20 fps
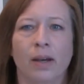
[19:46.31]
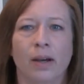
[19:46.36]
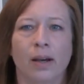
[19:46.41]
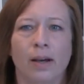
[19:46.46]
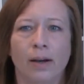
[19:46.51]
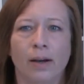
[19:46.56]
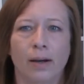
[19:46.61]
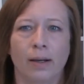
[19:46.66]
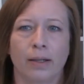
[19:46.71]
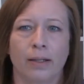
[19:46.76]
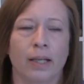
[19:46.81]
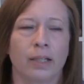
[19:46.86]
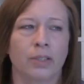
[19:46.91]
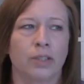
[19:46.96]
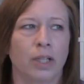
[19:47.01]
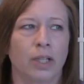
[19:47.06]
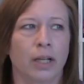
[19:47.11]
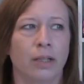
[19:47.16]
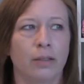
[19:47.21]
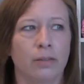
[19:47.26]
I
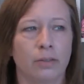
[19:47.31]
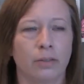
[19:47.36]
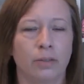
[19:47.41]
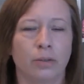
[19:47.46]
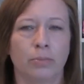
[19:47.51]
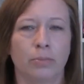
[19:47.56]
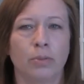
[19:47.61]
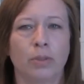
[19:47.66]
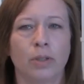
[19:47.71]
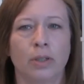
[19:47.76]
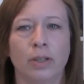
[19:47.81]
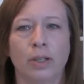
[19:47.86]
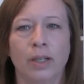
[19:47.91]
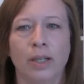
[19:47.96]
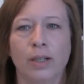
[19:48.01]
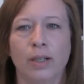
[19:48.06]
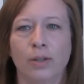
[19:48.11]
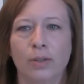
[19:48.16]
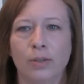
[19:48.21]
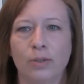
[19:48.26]
got John to put
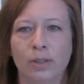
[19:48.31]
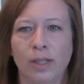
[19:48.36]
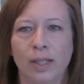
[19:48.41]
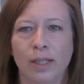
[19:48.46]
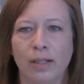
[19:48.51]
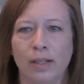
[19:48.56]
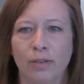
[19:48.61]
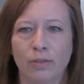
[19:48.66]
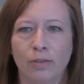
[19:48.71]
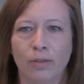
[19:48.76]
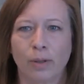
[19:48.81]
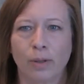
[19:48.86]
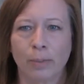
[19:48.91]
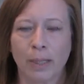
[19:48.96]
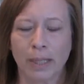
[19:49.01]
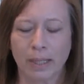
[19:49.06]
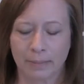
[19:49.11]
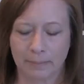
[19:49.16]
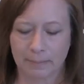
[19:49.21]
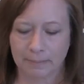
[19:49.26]
a clothesline out for
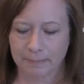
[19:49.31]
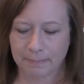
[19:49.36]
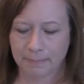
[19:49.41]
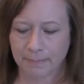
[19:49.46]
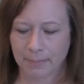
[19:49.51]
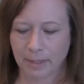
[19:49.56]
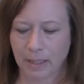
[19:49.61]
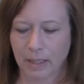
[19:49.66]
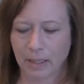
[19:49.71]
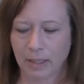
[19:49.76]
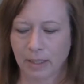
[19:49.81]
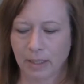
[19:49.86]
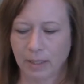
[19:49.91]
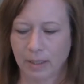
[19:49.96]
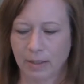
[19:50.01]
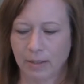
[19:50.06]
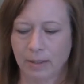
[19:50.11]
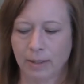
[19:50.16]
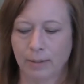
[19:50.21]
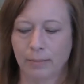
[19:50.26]
me,
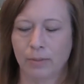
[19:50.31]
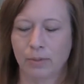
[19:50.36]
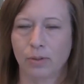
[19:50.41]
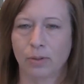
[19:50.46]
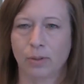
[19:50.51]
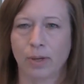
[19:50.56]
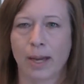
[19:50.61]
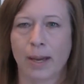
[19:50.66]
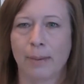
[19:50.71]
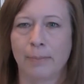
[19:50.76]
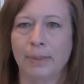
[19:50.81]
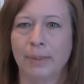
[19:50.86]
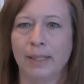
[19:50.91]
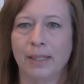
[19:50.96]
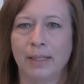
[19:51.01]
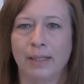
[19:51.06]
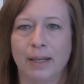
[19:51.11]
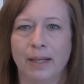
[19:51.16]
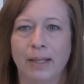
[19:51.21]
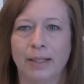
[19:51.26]
and I'm so
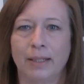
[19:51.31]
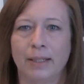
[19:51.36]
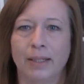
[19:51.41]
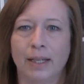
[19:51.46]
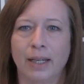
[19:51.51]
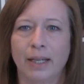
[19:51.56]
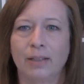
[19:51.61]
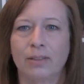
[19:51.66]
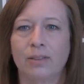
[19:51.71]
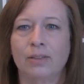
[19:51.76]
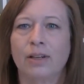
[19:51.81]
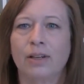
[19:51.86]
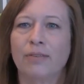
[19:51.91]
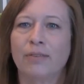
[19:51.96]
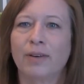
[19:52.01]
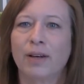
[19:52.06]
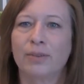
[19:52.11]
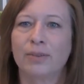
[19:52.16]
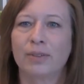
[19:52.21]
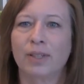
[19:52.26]
happy. I can hang
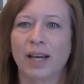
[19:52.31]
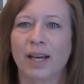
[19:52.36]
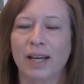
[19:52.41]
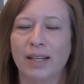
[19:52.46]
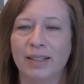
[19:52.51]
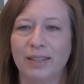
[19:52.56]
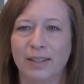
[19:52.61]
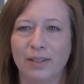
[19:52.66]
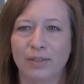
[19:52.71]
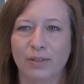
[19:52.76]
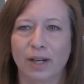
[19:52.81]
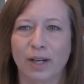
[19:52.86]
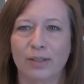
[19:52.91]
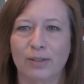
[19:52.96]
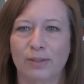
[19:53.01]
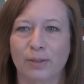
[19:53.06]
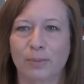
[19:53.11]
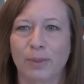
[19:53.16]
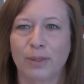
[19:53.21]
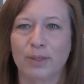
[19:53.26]
stuff outside and it
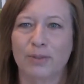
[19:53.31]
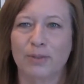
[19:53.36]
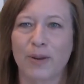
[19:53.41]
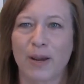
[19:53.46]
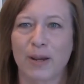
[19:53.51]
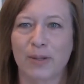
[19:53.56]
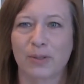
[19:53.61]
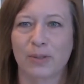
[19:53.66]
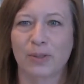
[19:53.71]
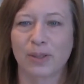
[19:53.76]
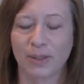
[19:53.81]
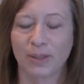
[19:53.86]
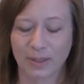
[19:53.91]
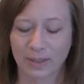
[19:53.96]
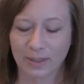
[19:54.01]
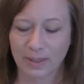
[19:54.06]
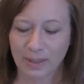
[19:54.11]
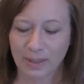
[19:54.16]
dries so much faster.